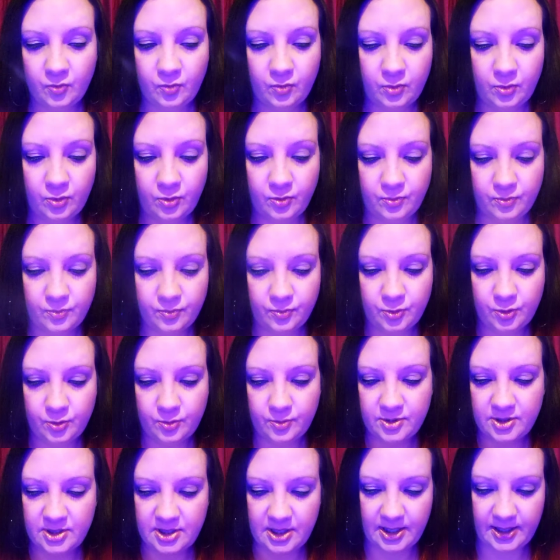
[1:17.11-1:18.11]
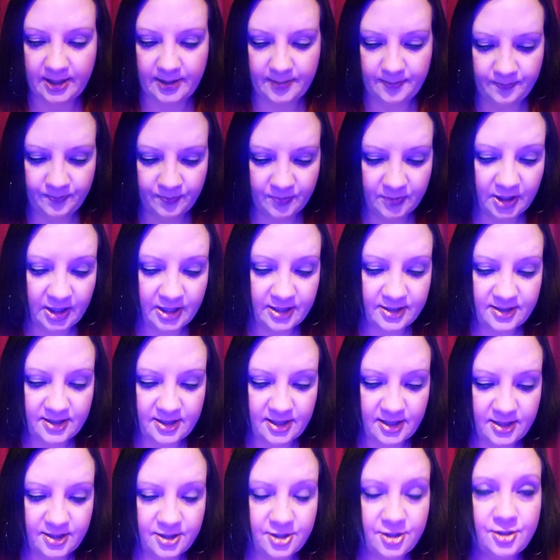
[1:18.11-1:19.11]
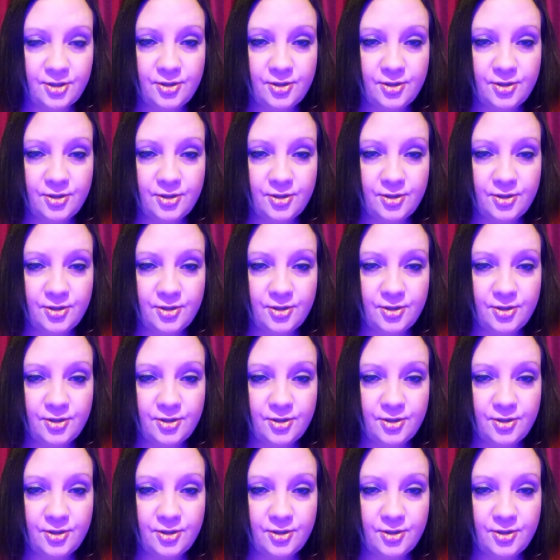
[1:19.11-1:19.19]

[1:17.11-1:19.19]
Oh, what was that? Listen to